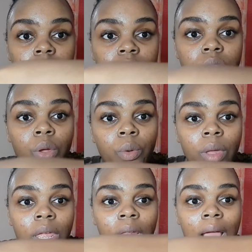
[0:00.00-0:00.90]
So
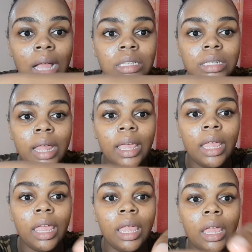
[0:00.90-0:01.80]
it has
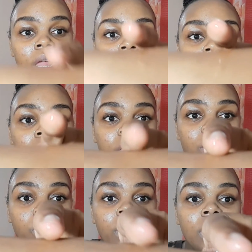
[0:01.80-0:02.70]
like a
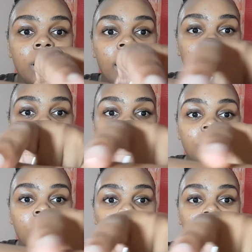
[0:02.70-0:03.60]
liquid kind of
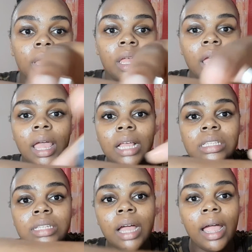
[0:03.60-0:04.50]
thing, but
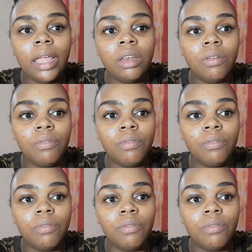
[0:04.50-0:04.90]
it's kind